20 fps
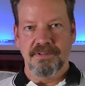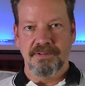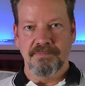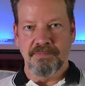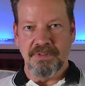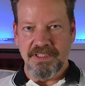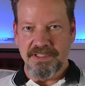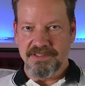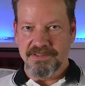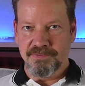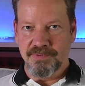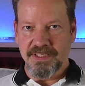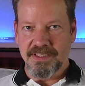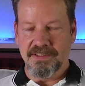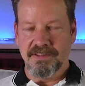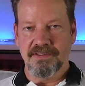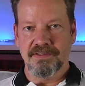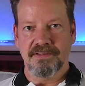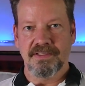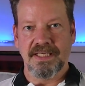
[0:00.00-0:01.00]
Me as
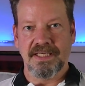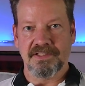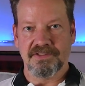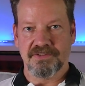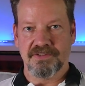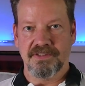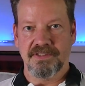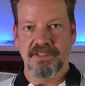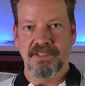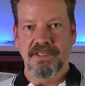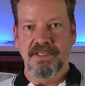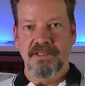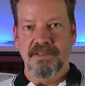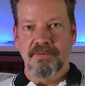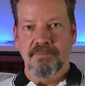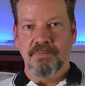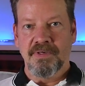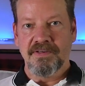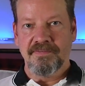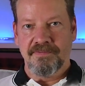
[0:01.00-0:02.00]
well, actually.
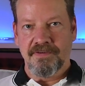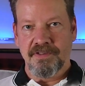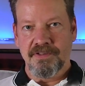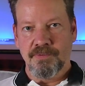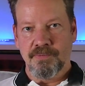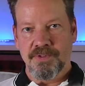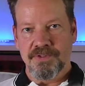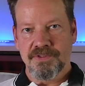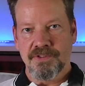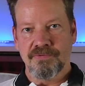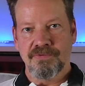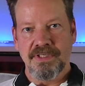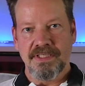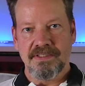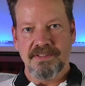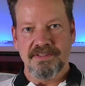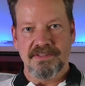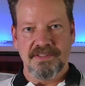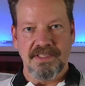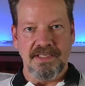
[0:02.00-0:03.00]
My father was a
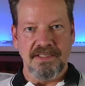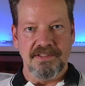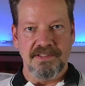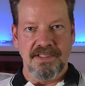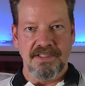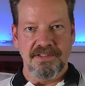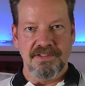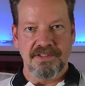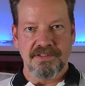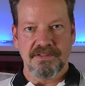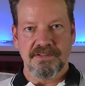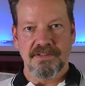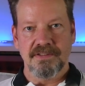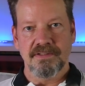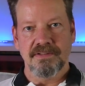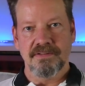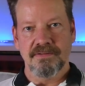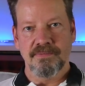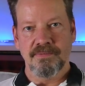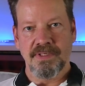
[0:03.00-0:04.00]
real estate agent
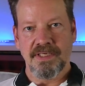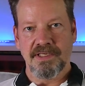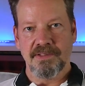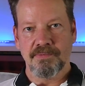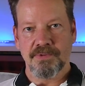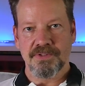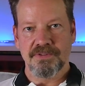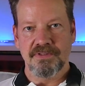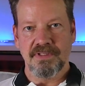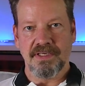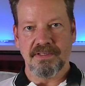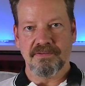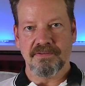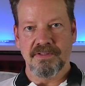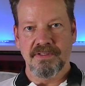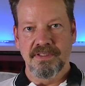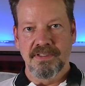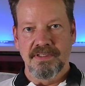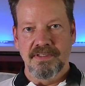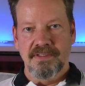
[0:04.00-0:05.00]
when I was
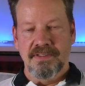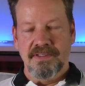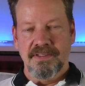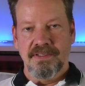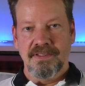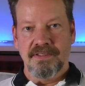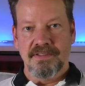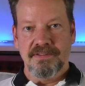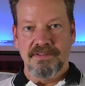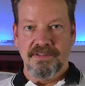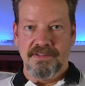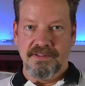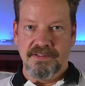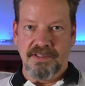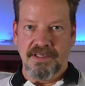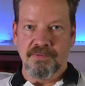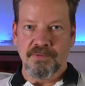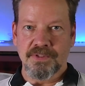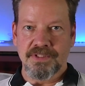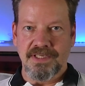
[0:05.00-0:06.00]
younger, and
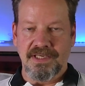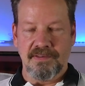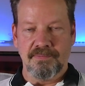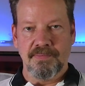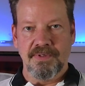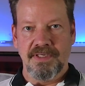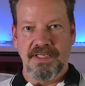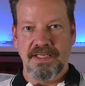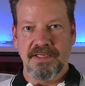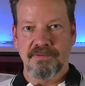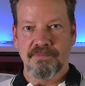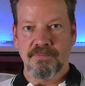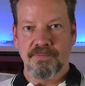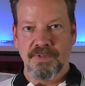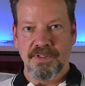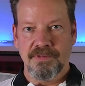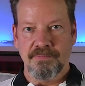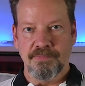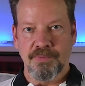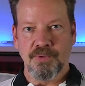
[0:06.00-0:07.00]
I was helping him
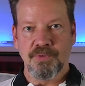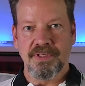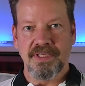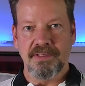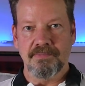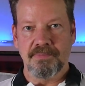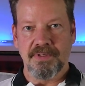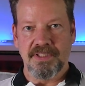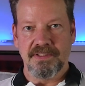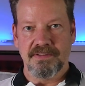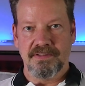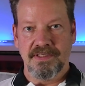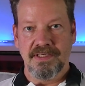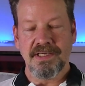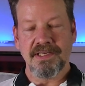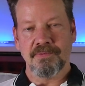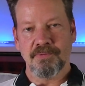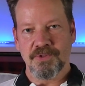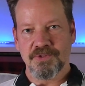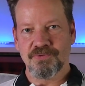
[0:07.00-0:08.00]
with bookkeeping,
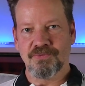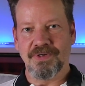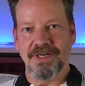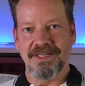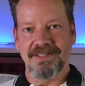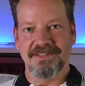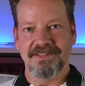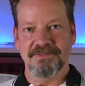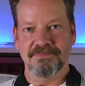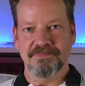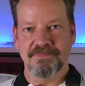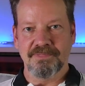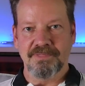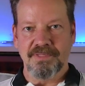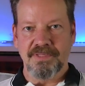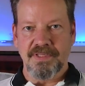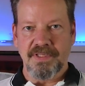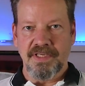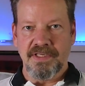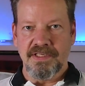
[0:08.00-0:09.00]
and I was writing,
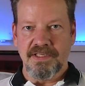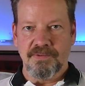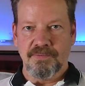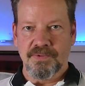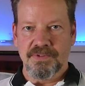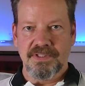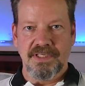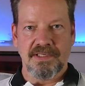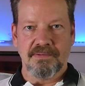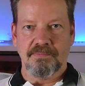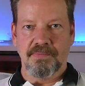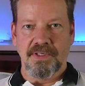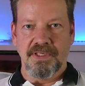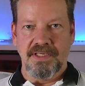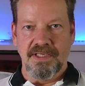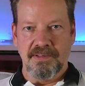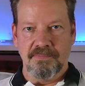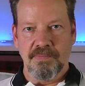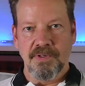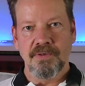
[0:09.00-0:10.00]
and I was
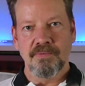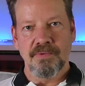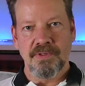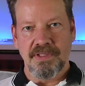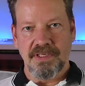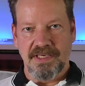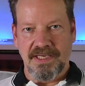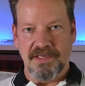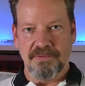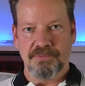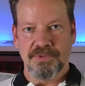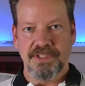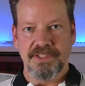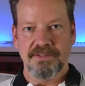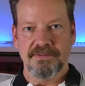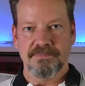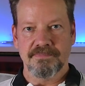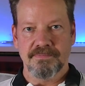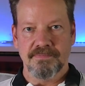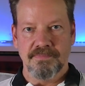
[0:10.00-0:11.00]
helping him with
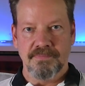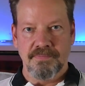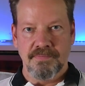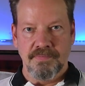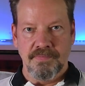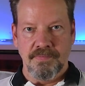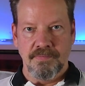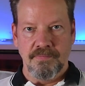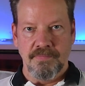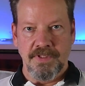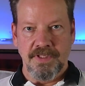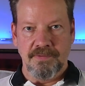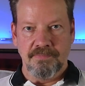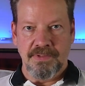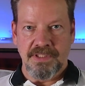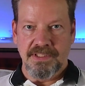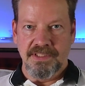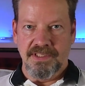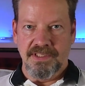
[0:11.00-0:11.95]
accounting. But